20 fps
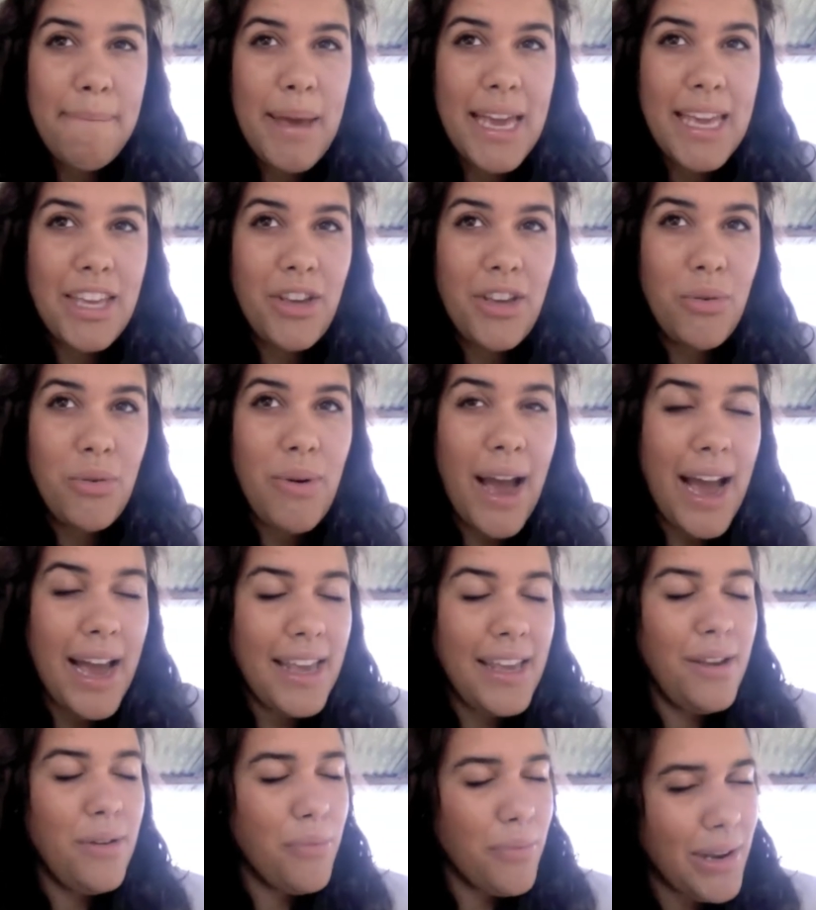You
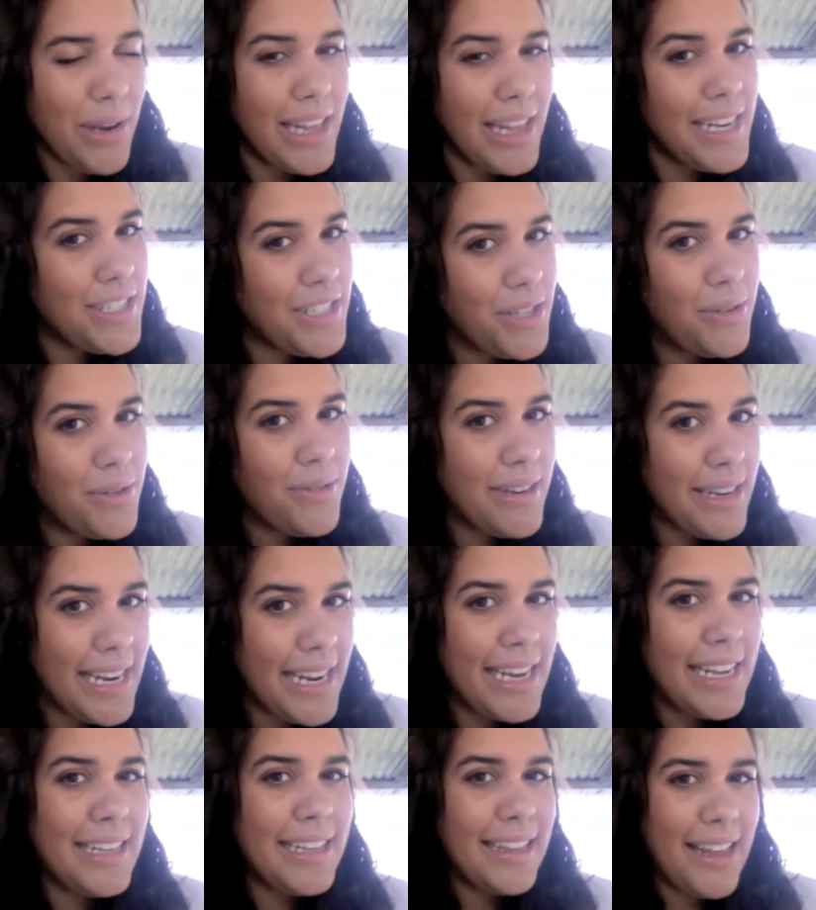really do
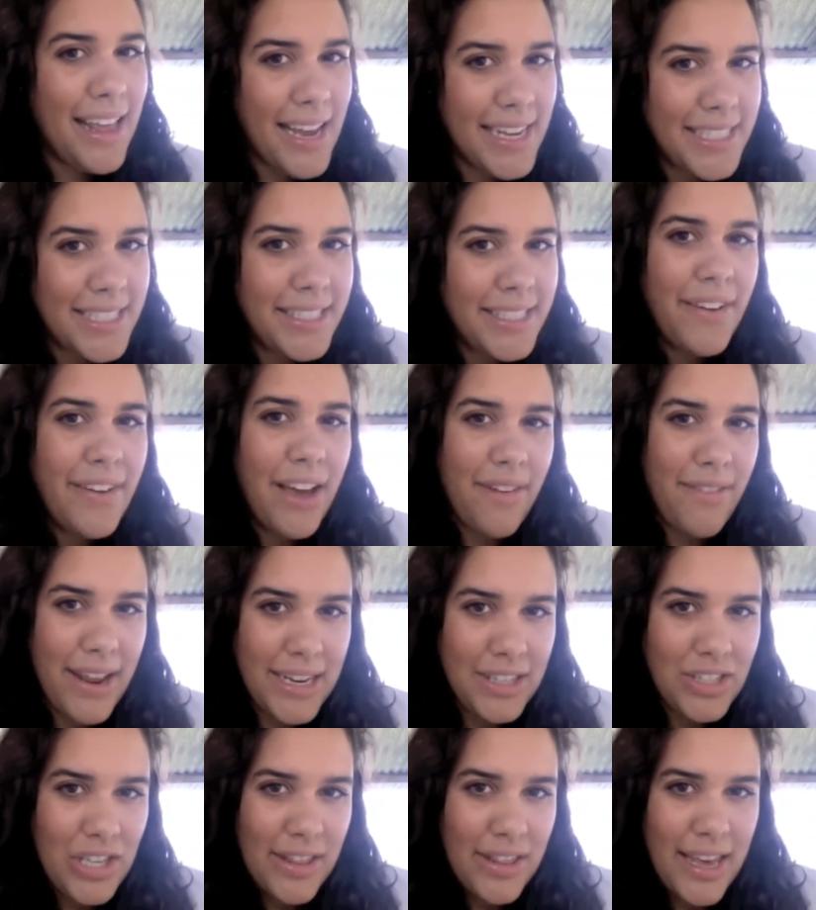need less
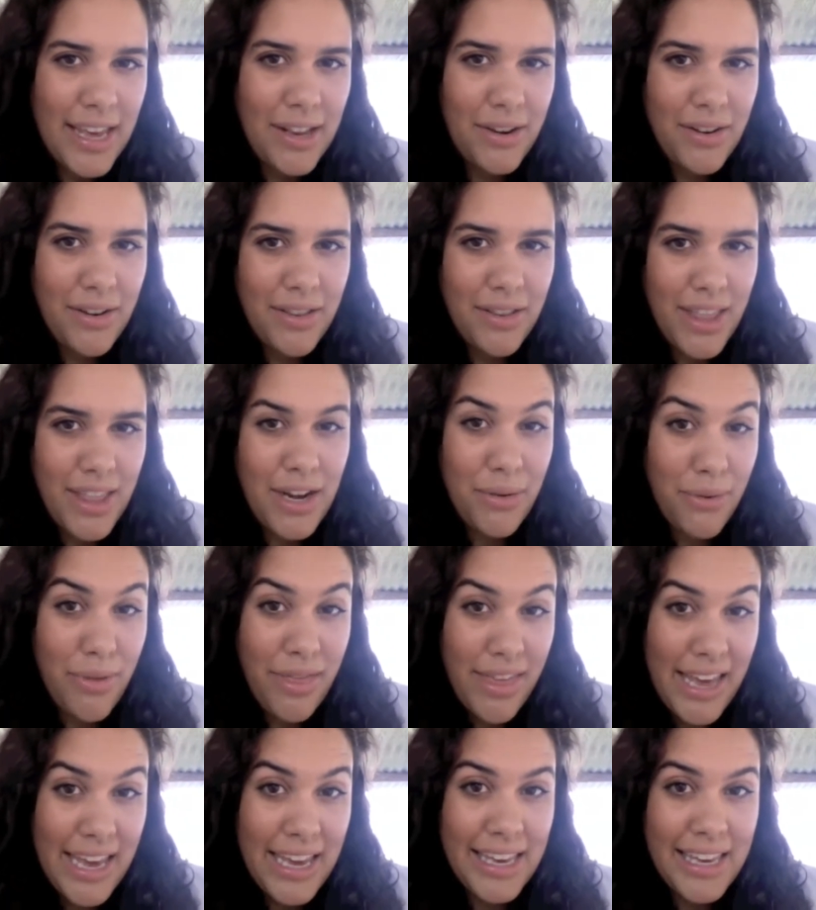foundation than you
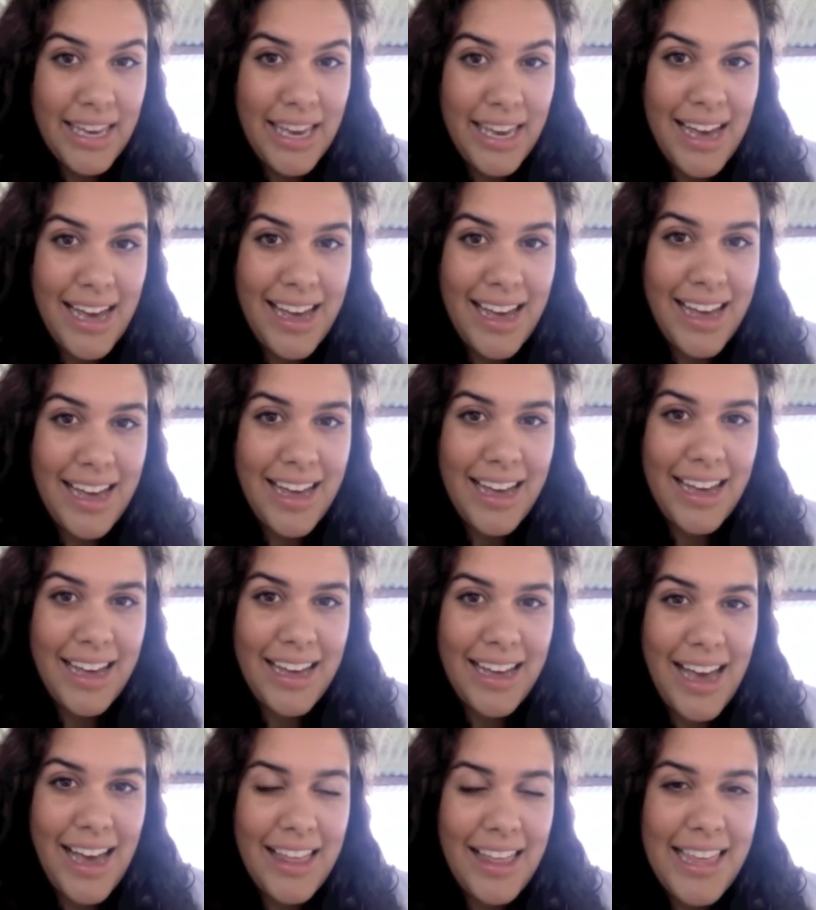think.
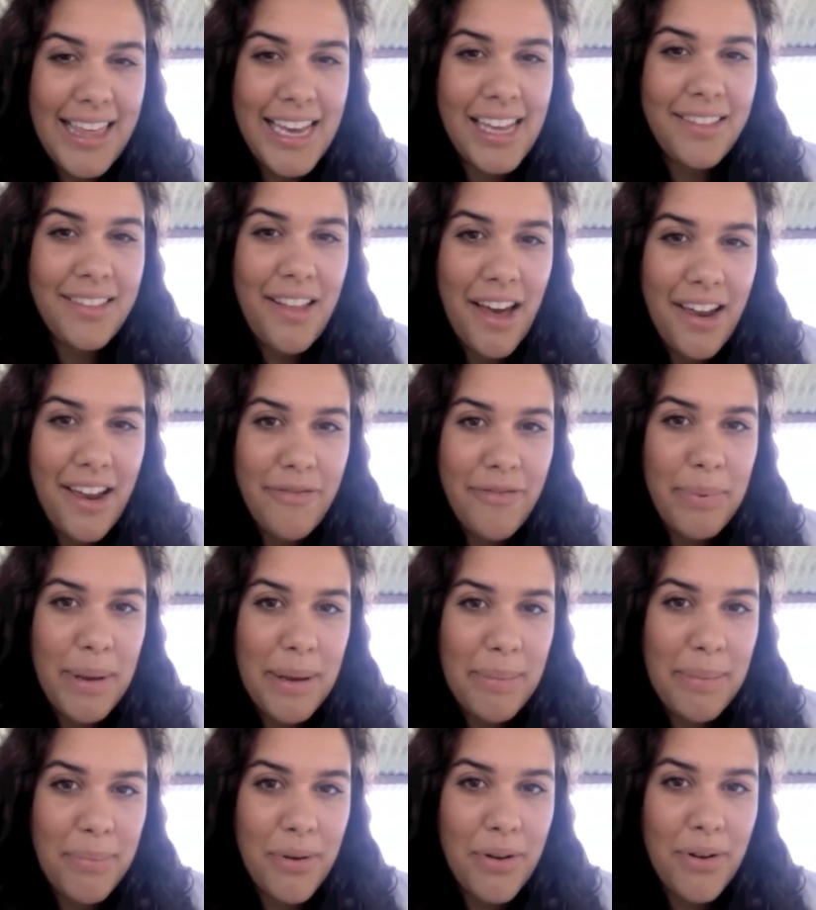I think a lot of
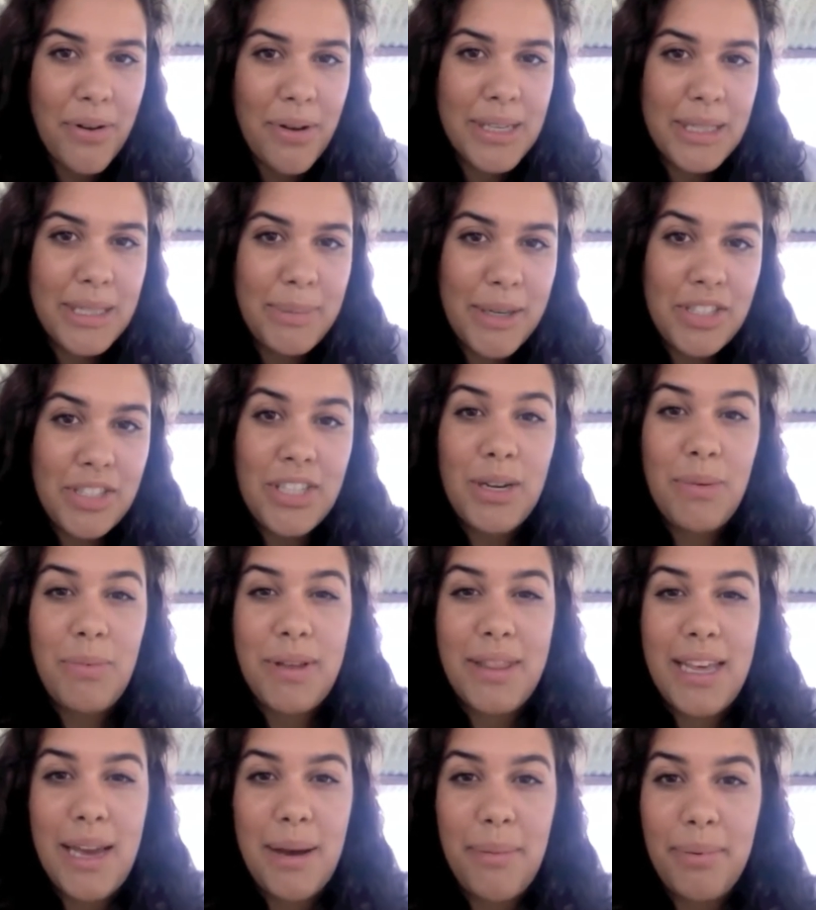people, especially
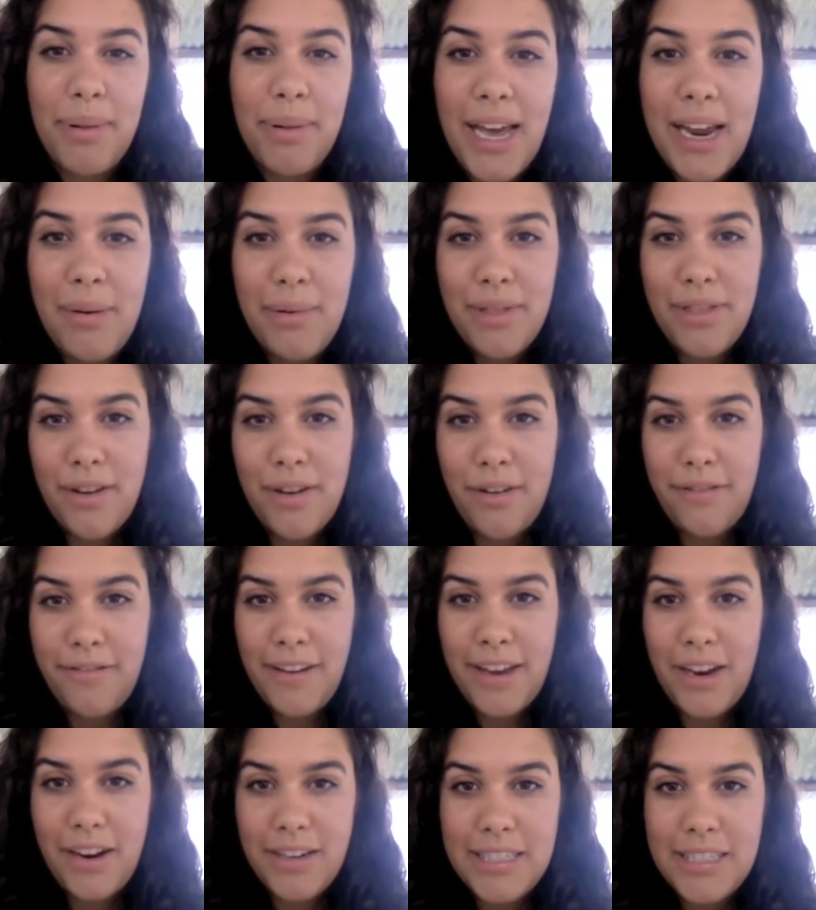when they apply it with their
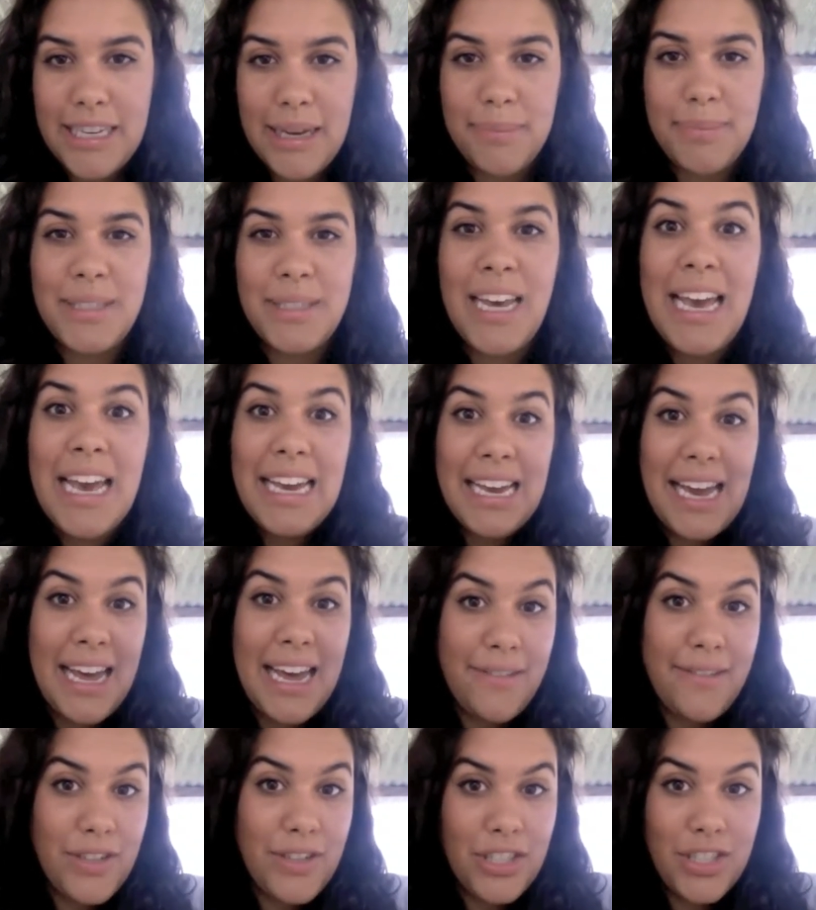fingertips,
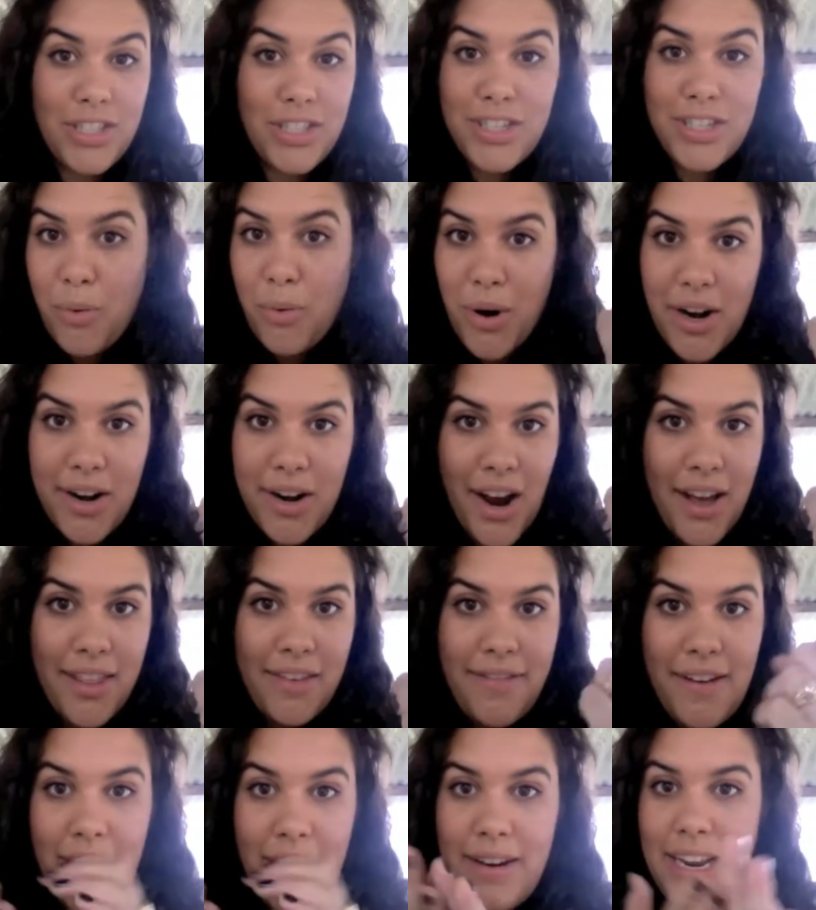kind of just squirt on
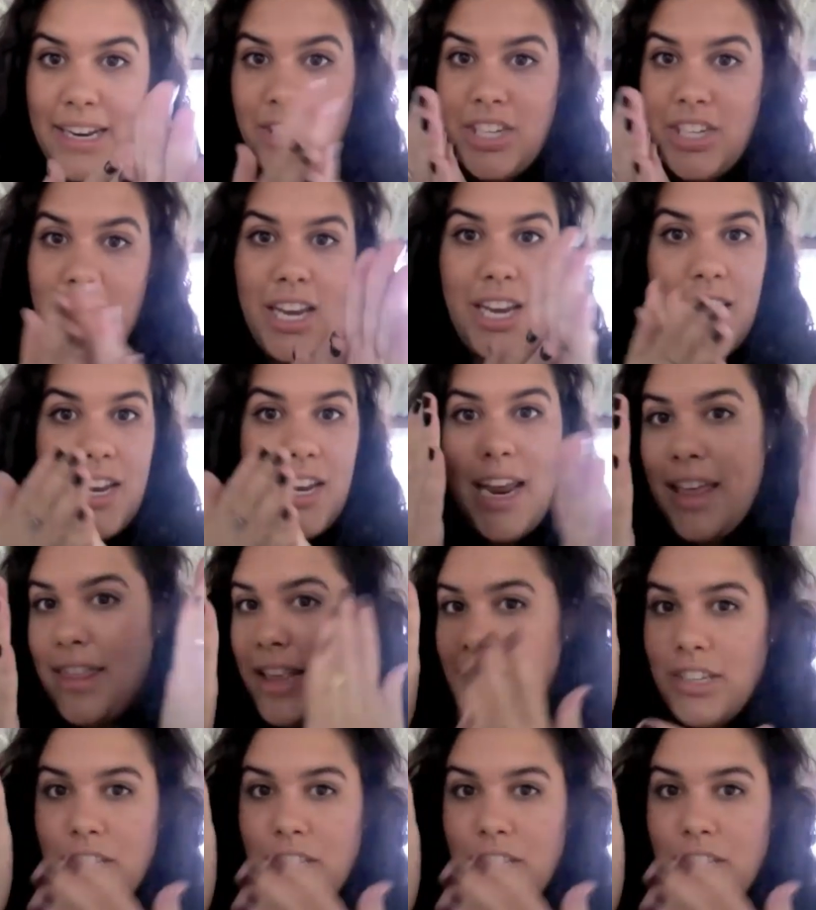the foundation and then